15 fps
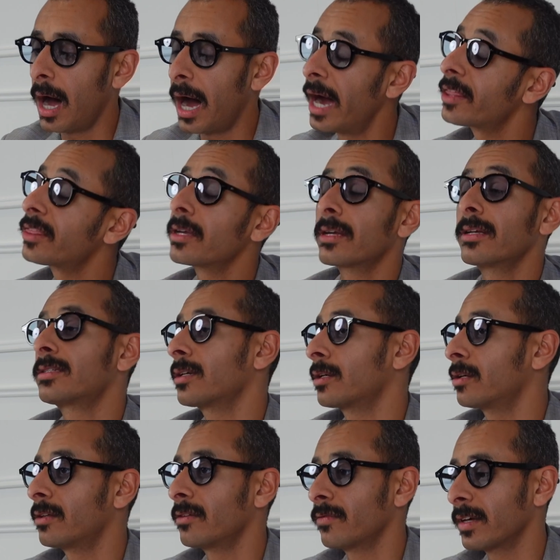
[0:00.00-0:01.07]
I think it's a
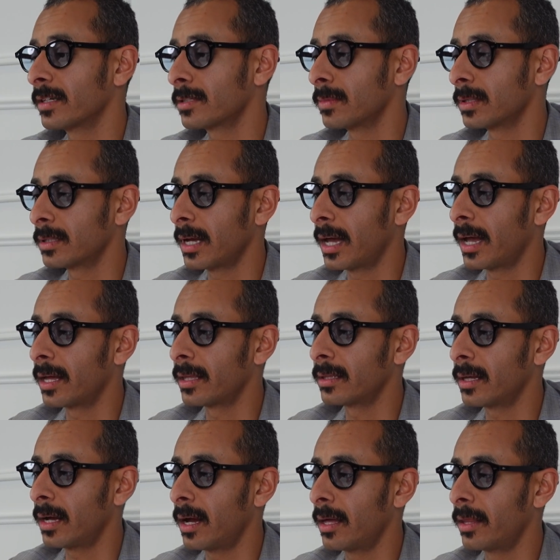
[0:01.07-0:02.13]
good investment,
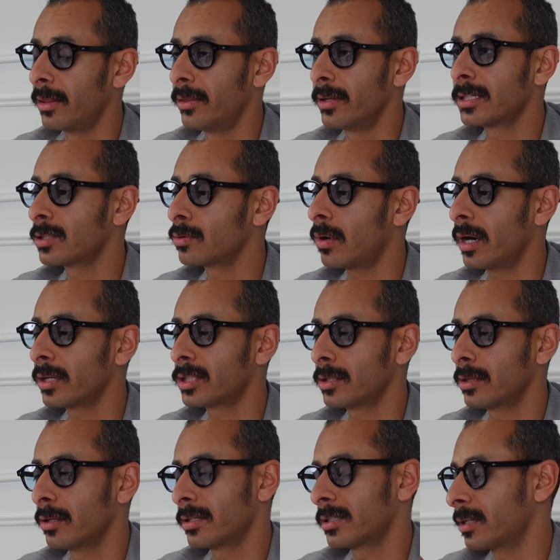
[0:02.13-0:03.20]
and this
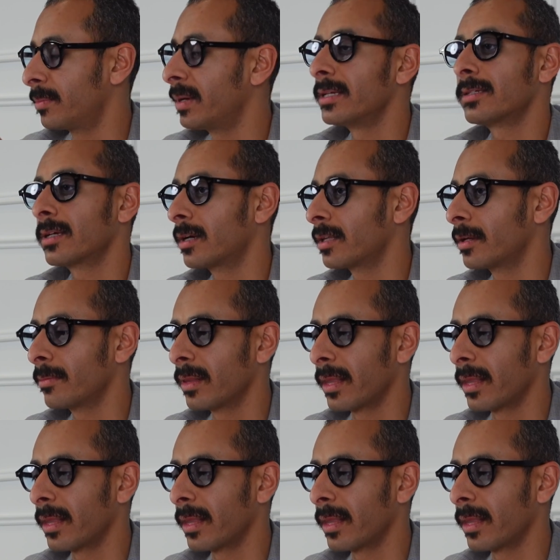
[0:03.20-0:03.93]
watch looks amazing on him.